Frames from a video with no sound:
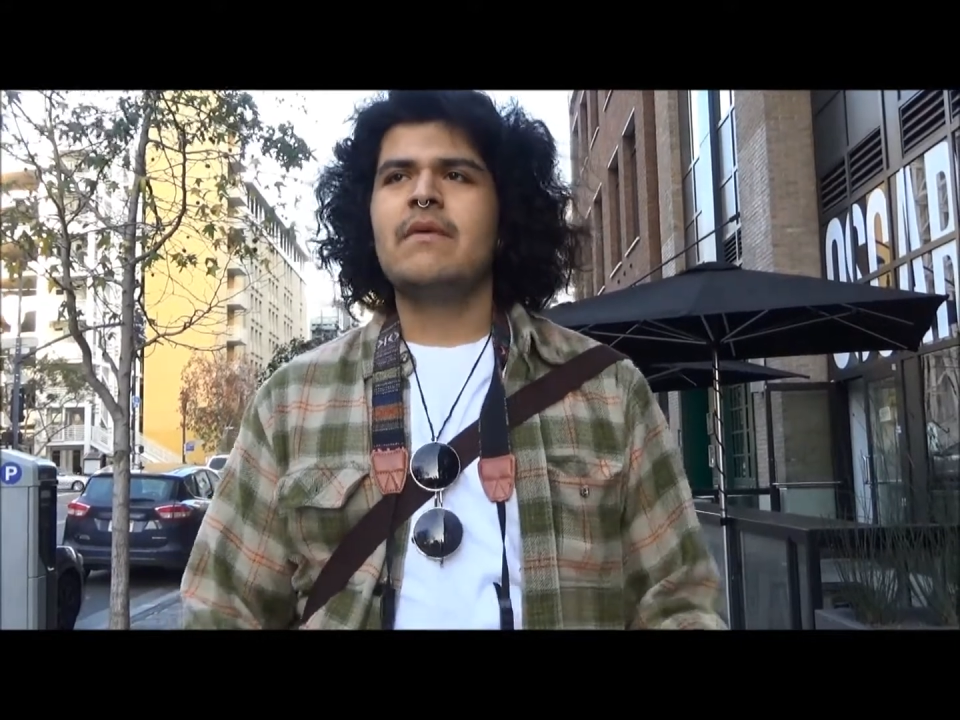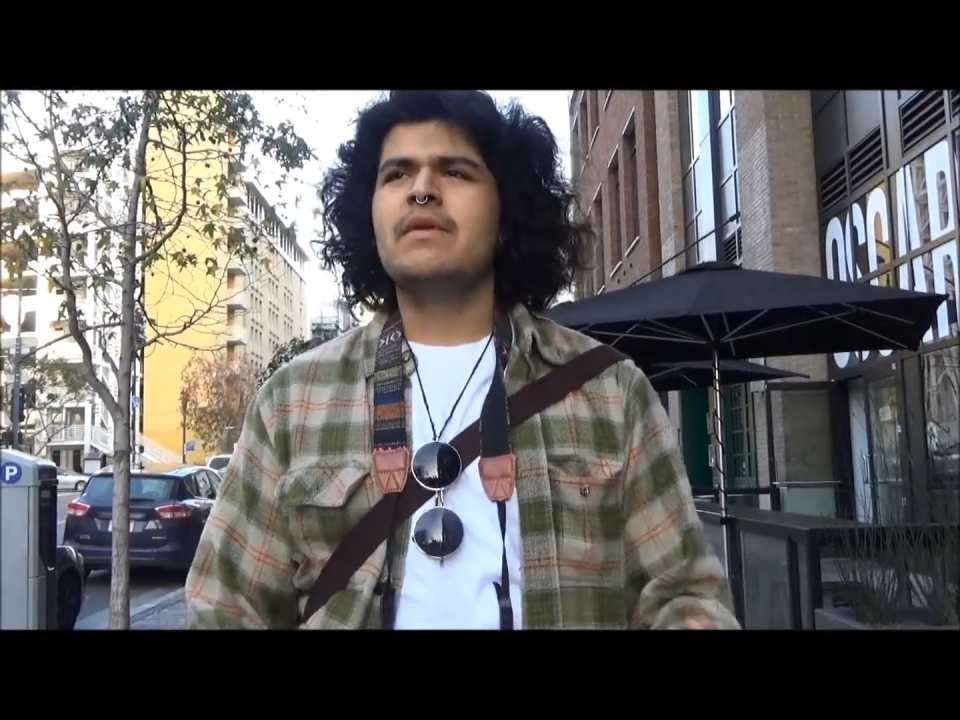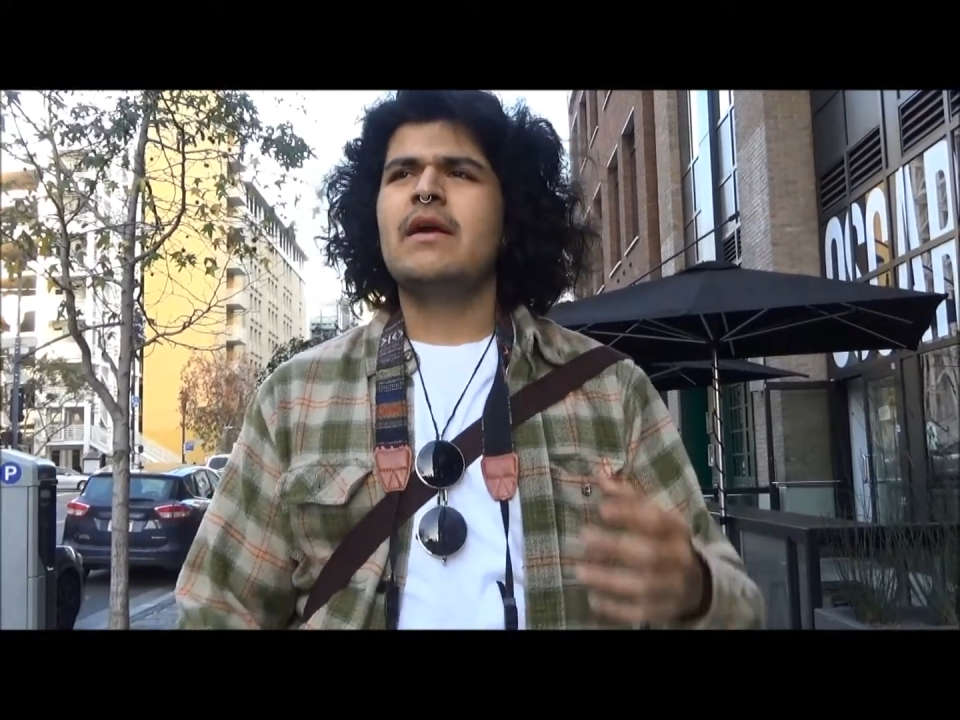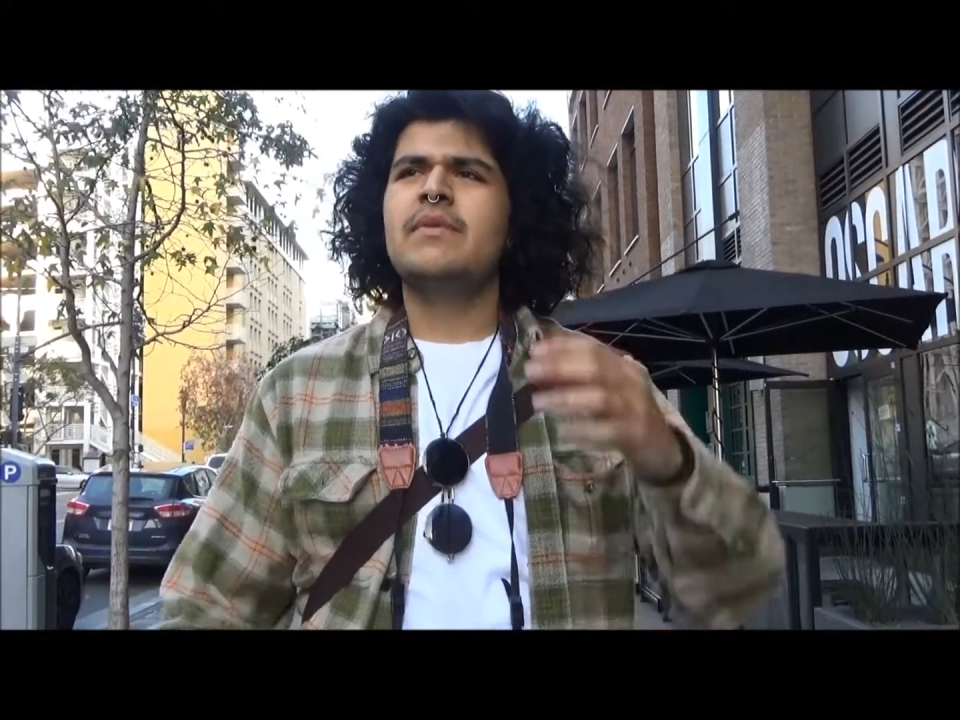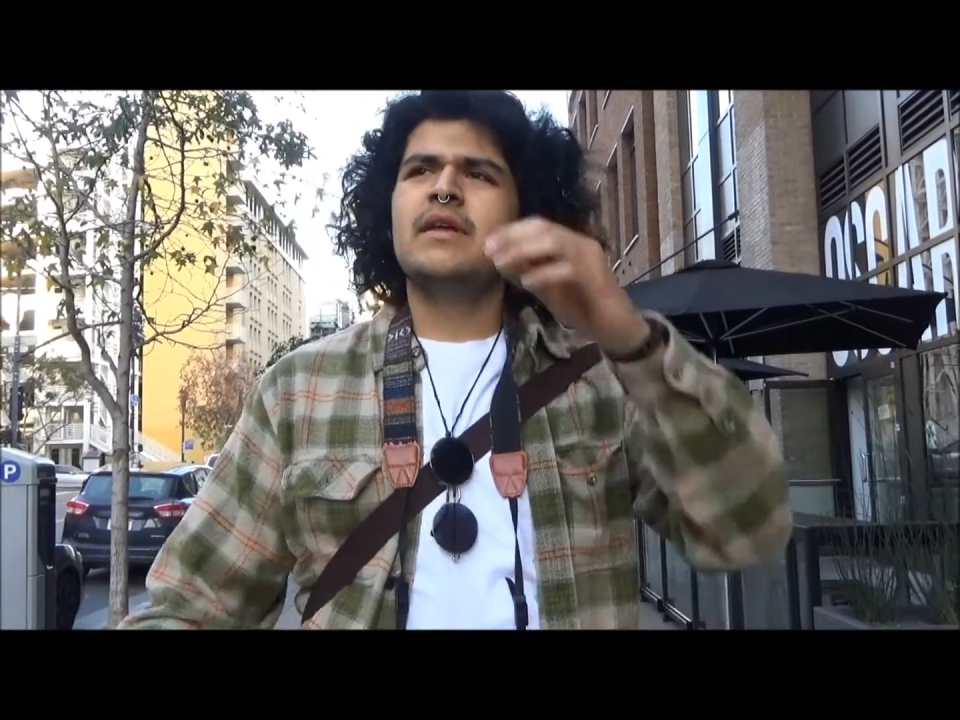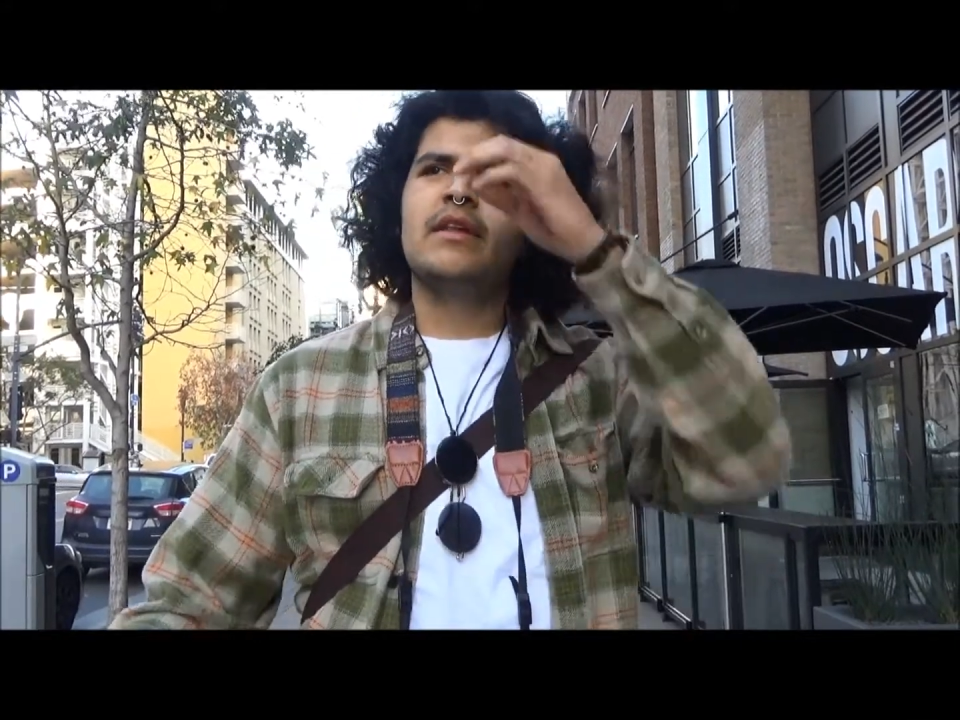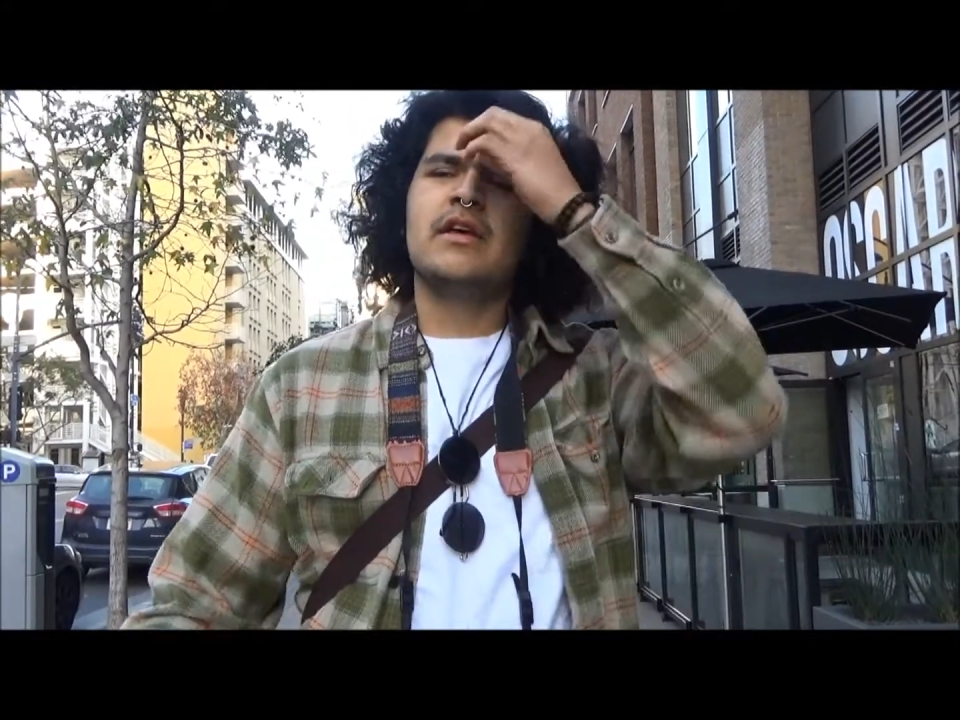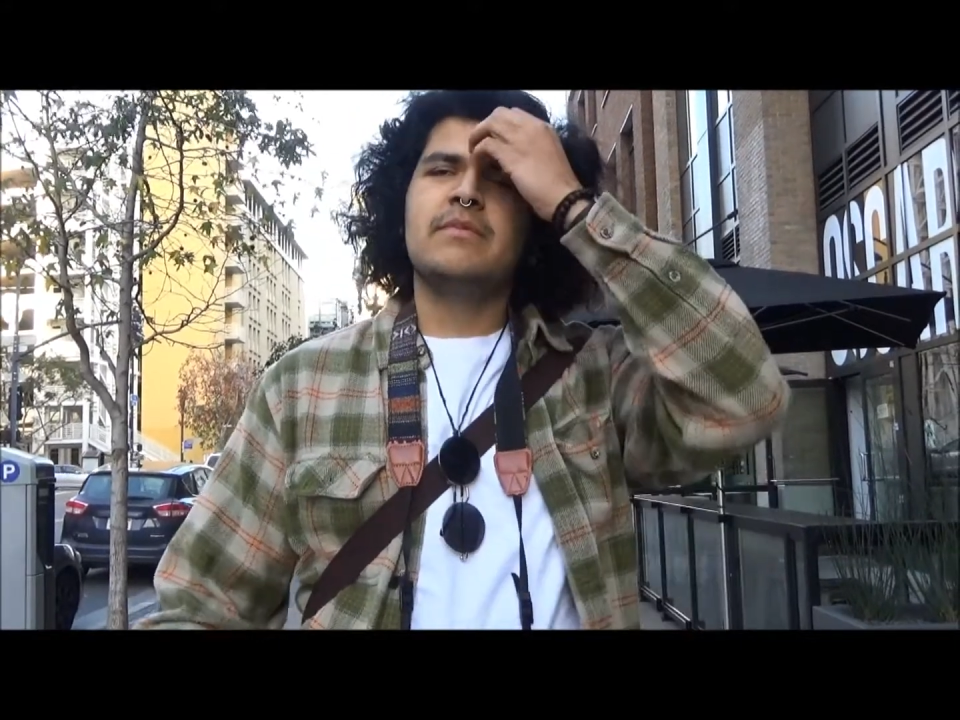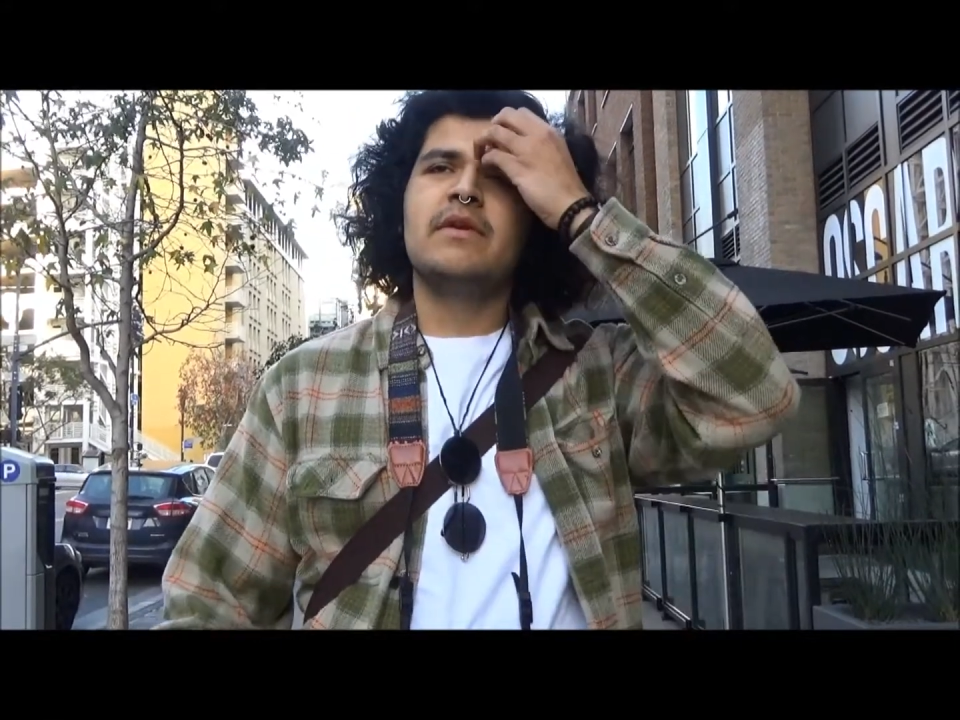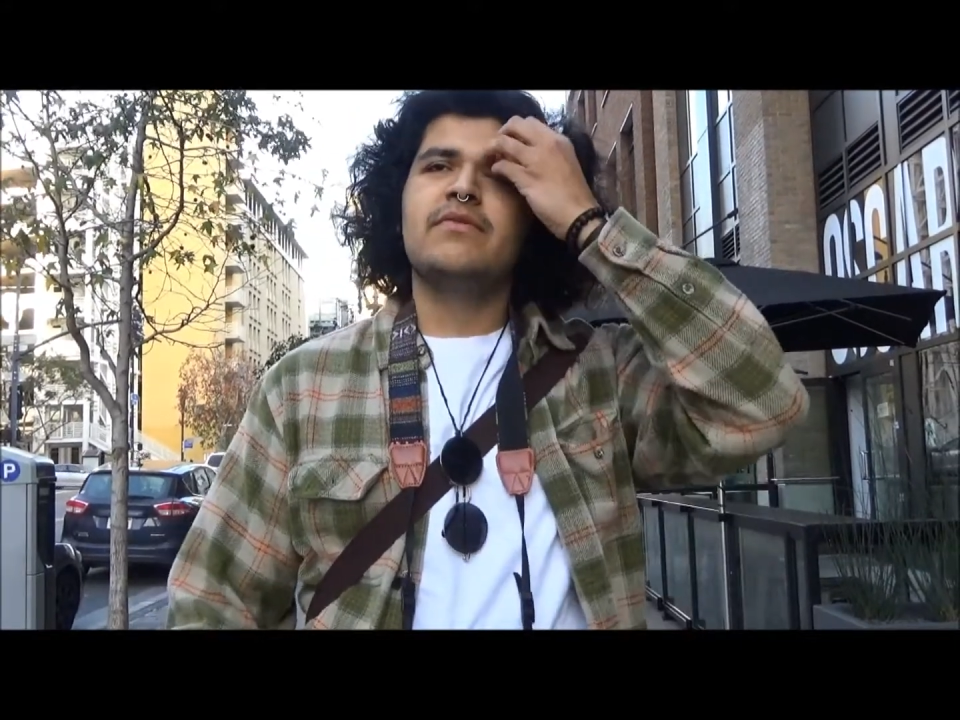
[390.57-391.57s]
I mean, I've been
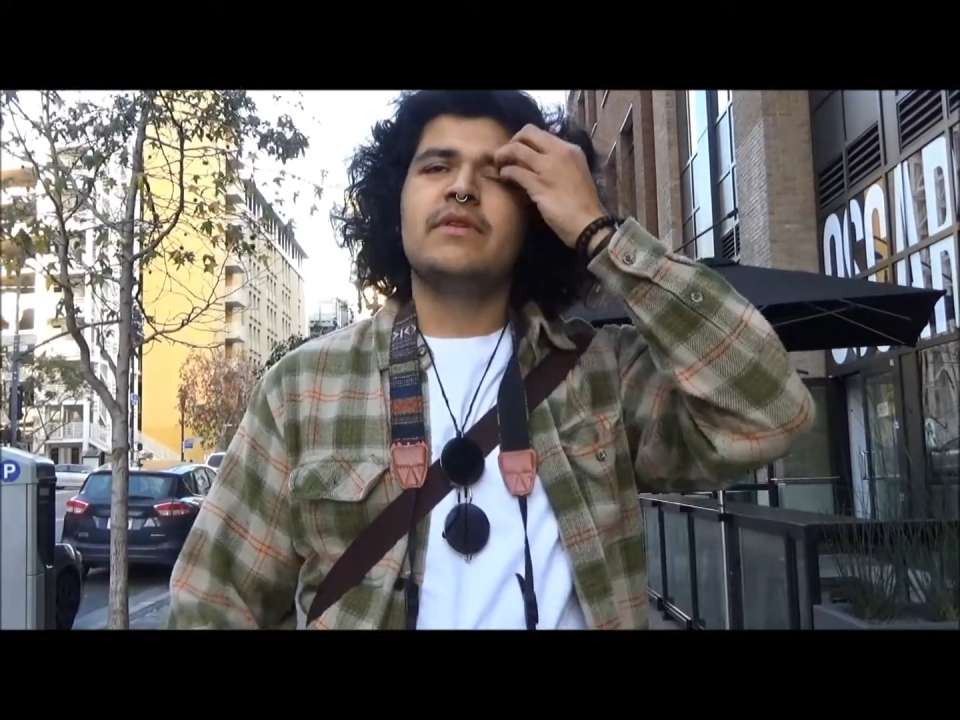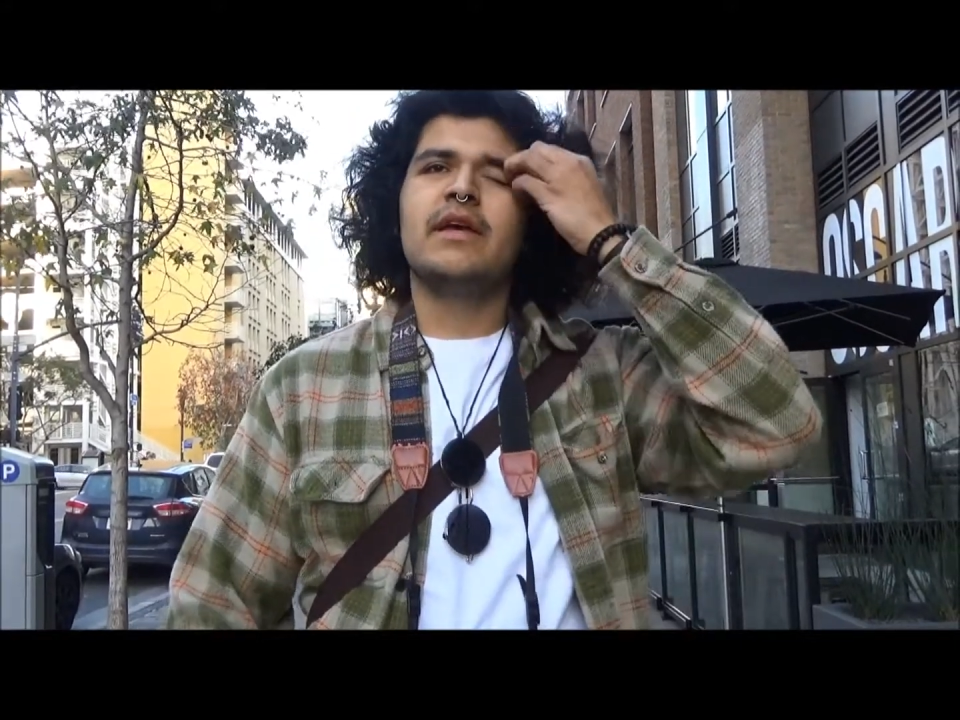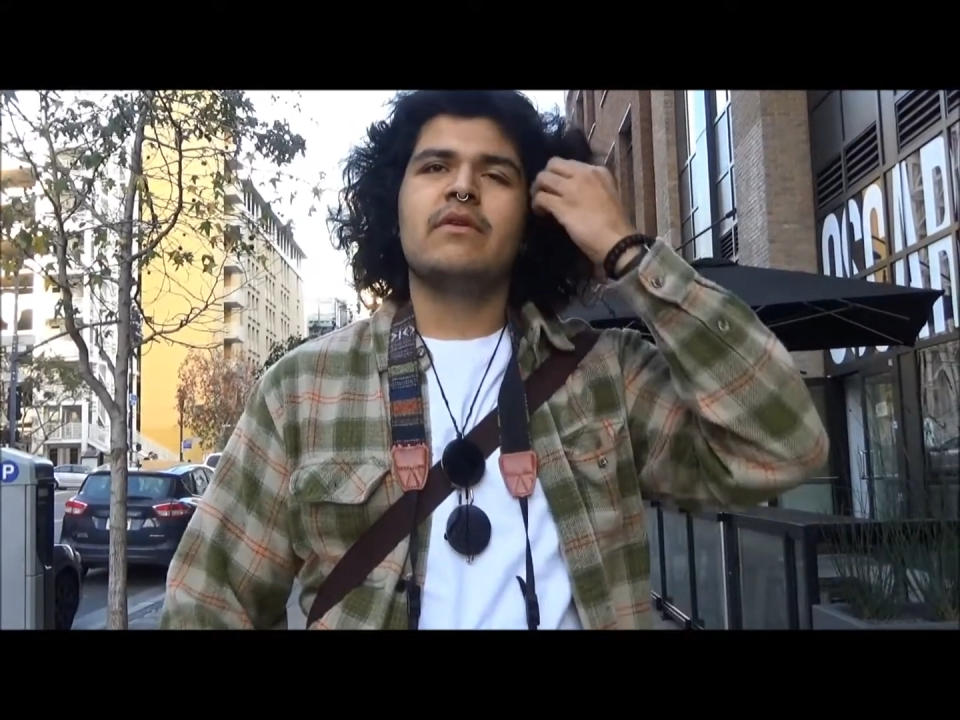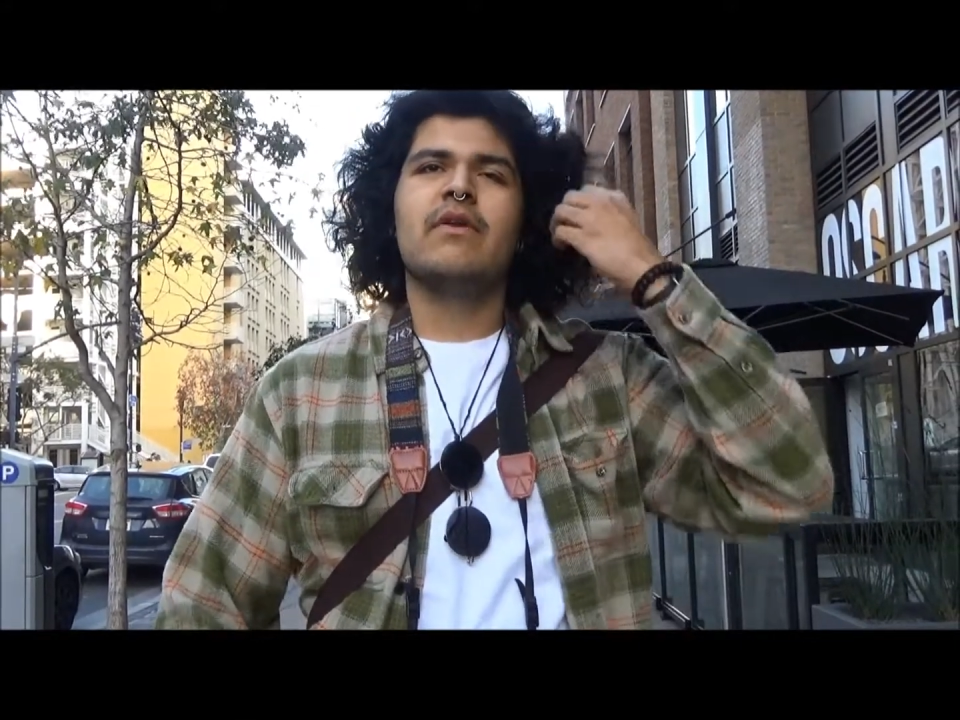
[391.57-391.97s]
hitting up different like